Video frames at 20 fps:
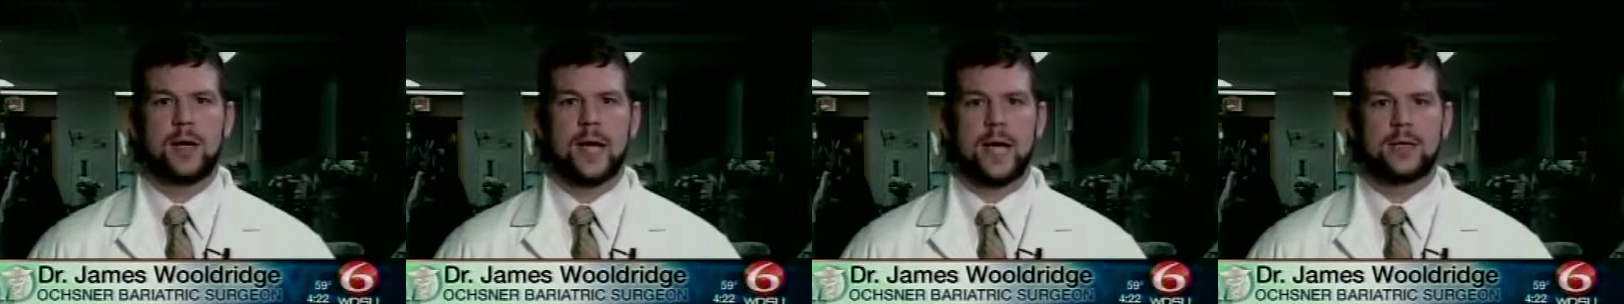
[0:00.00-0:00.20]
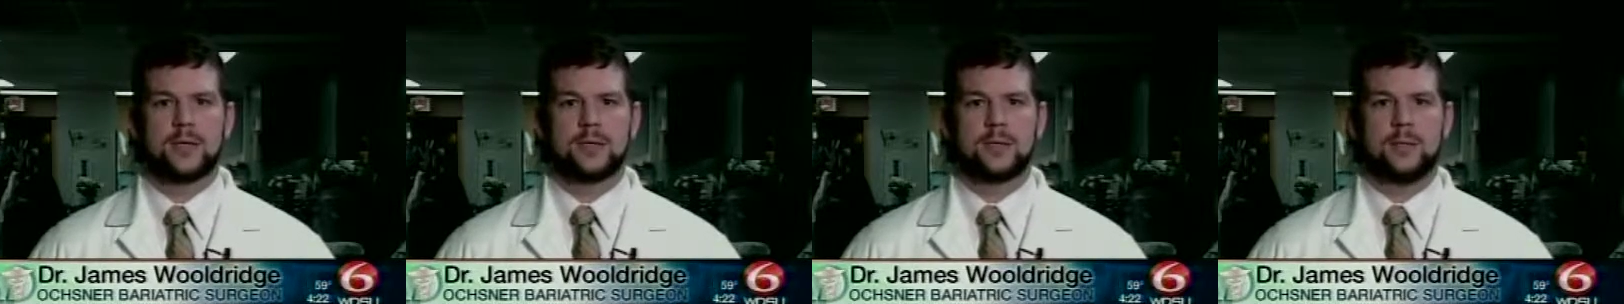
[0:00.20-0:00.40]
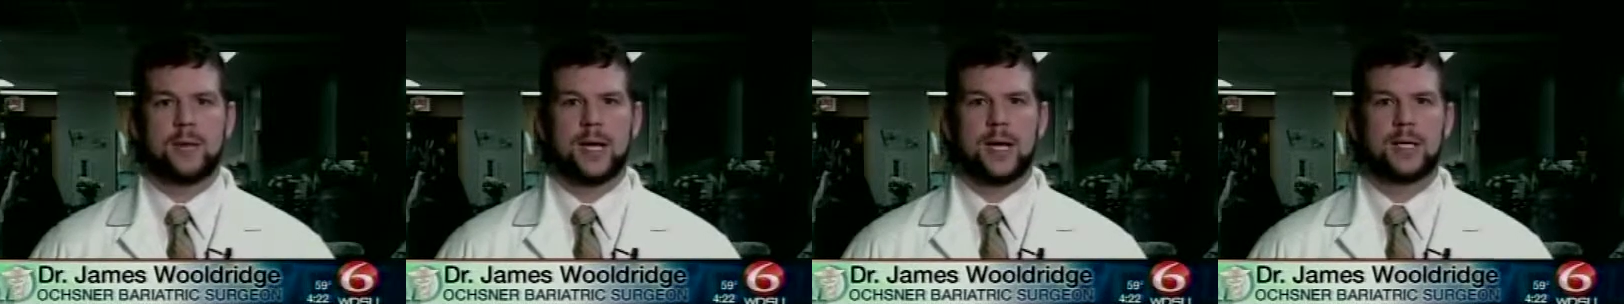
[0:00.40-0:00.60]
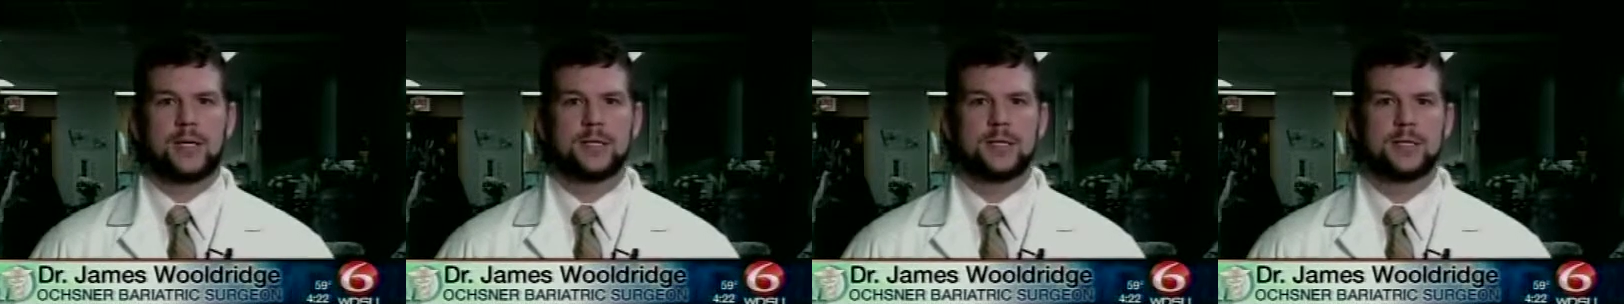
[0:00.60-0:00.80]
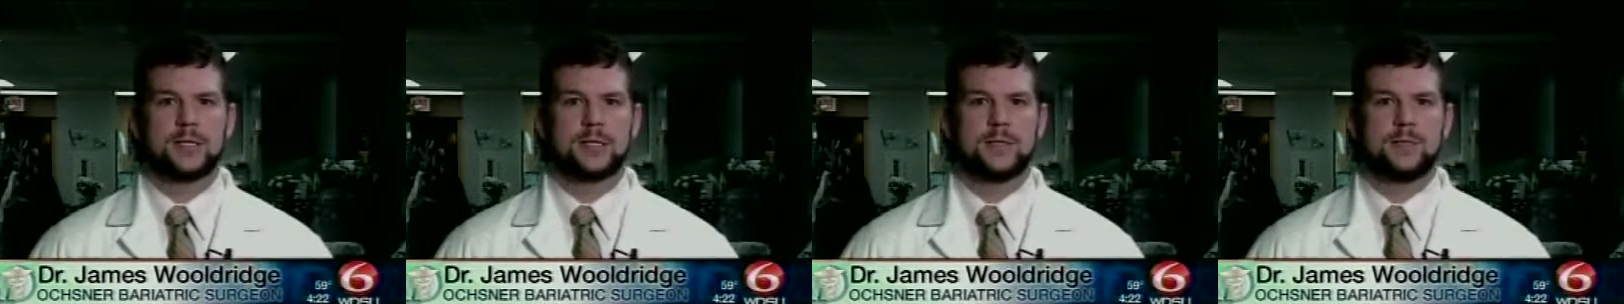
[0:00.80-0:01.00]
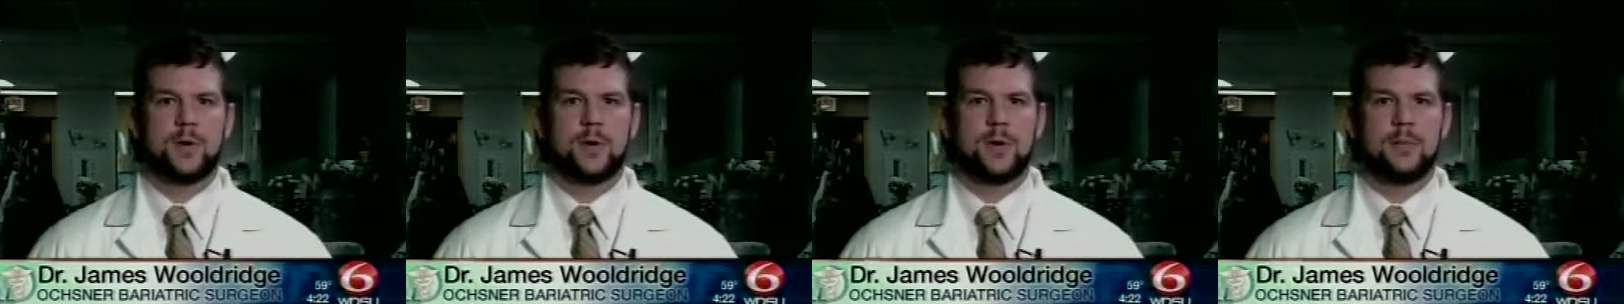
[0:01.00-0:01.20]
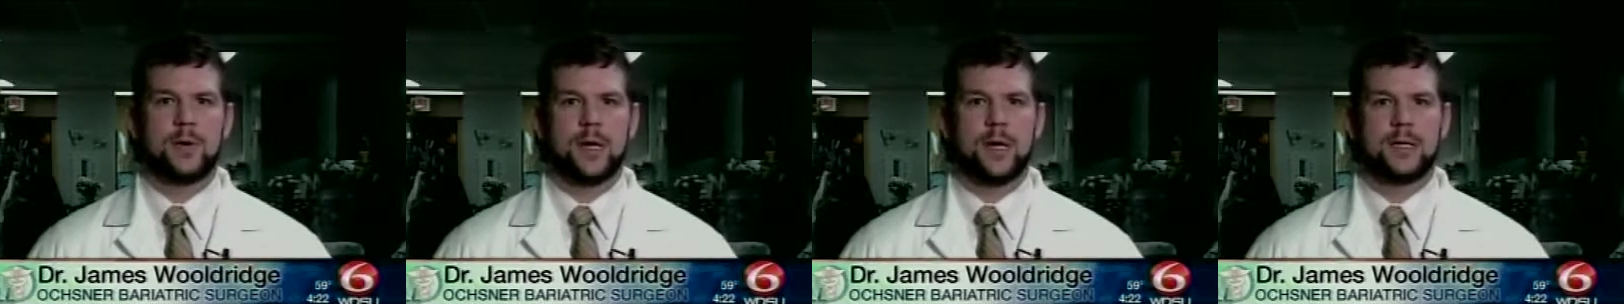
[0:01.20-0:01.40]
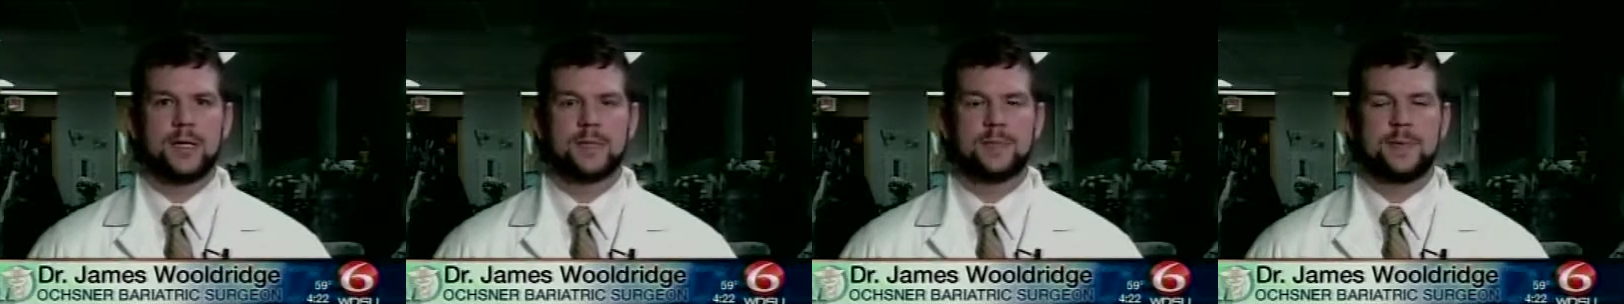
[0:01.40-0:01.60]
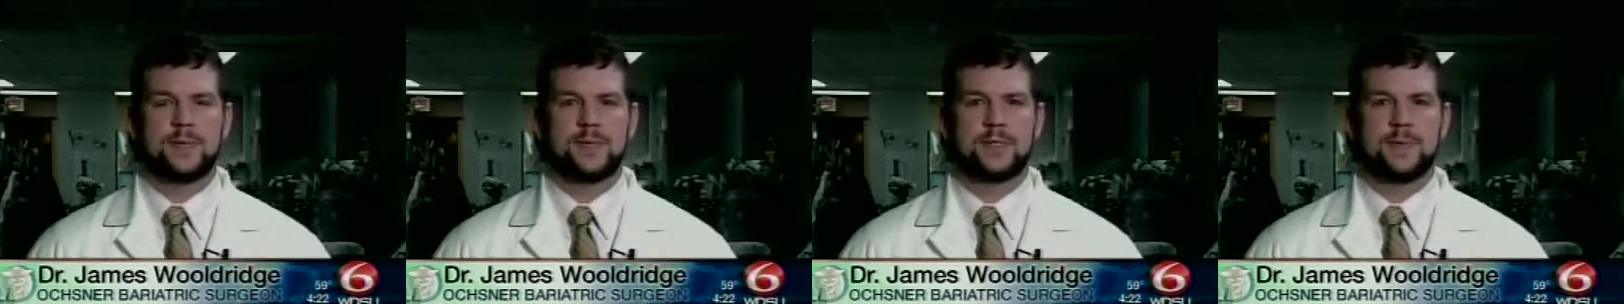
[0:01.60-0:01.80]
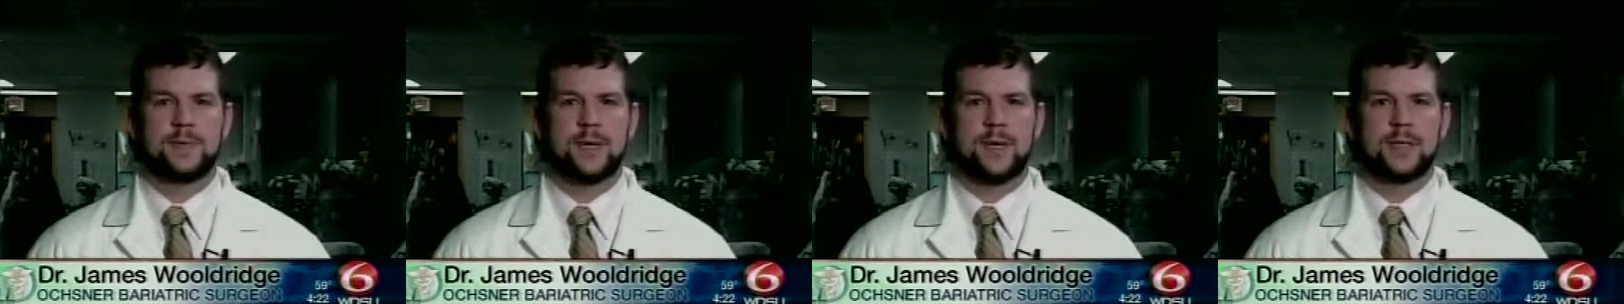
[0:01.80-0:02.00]
A gastric band is a small band that's
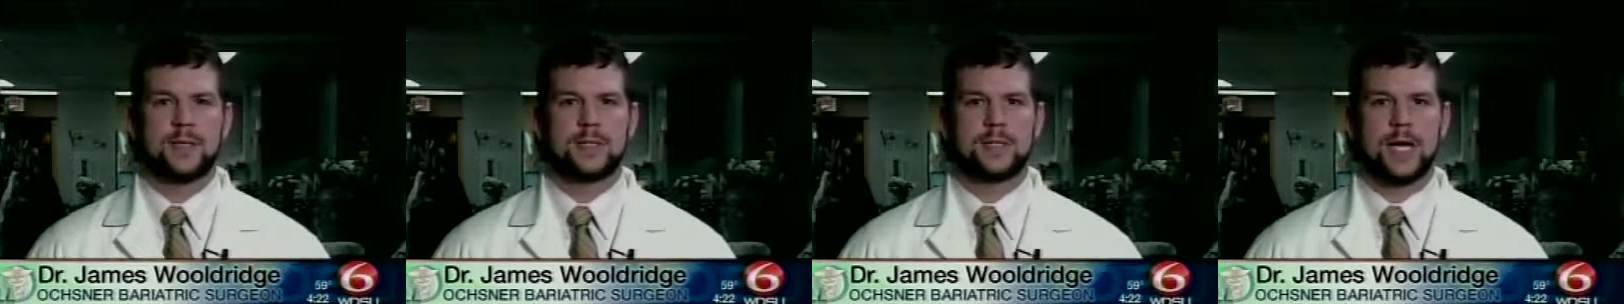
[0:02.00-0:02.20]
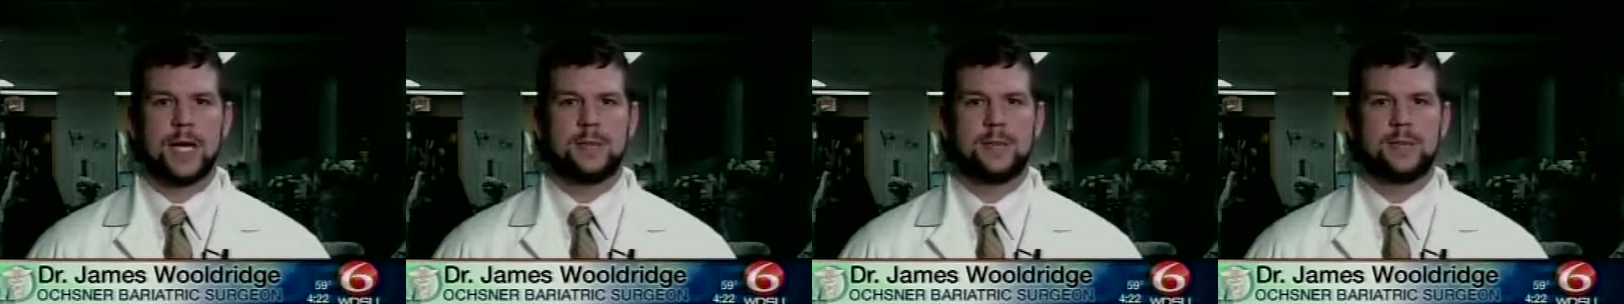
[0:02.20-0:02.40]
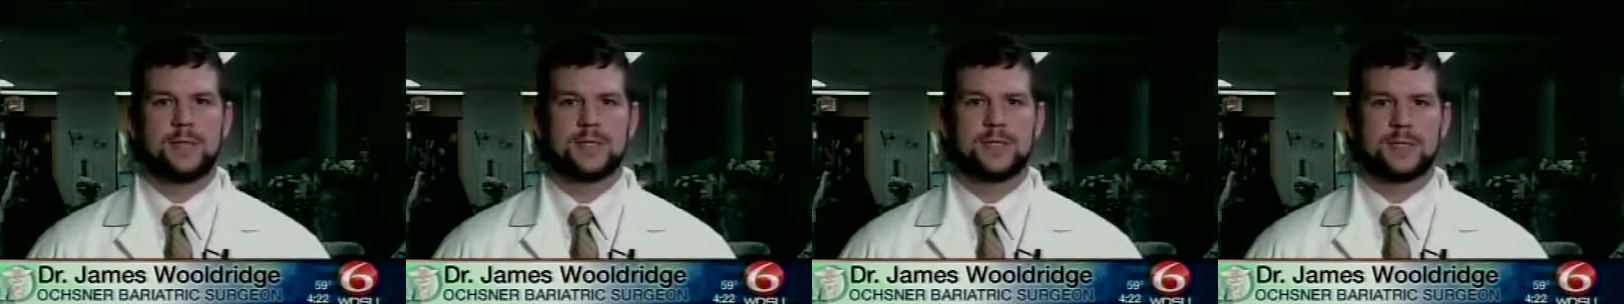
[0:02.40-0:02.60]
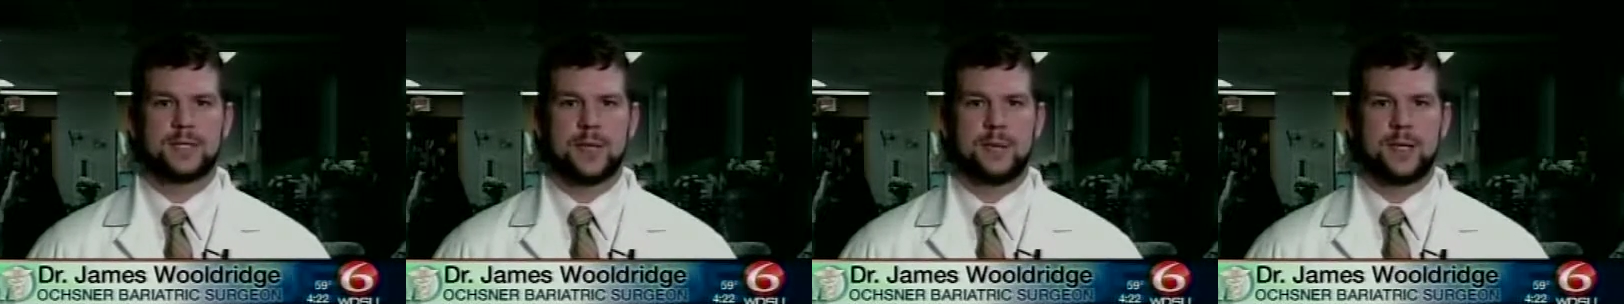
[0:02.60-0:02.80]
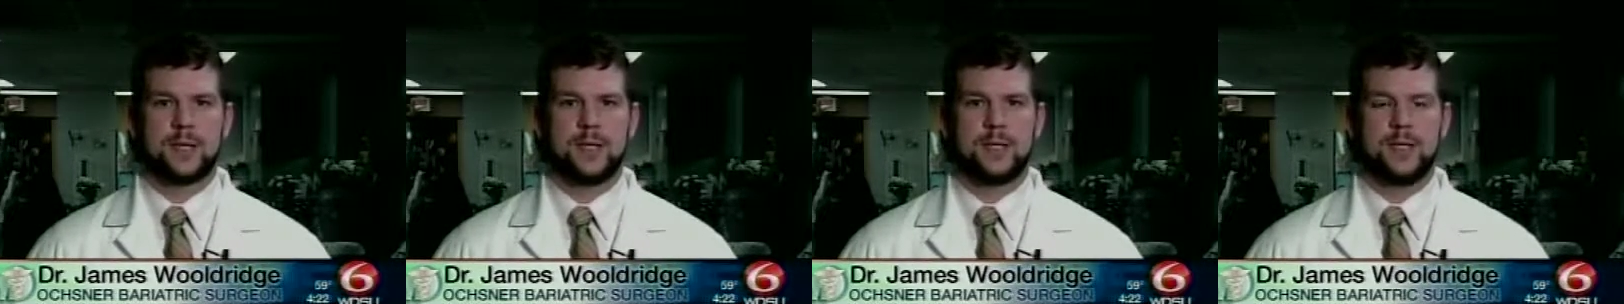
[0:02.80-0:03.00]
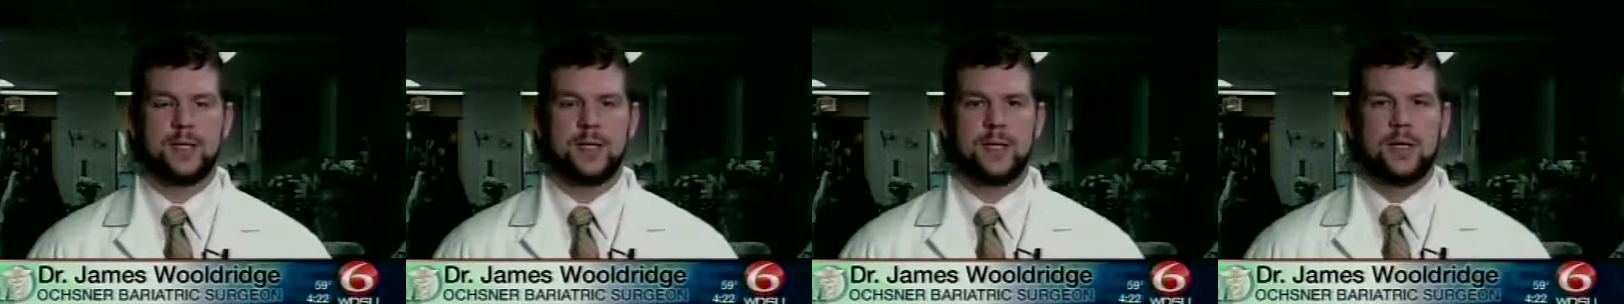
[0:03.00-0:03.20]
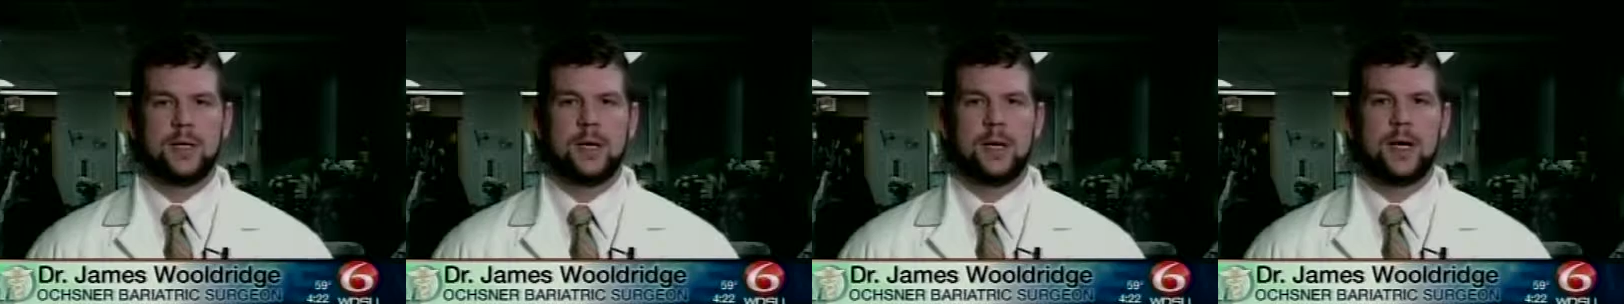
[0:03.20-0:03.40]
placed around the top of the stomach.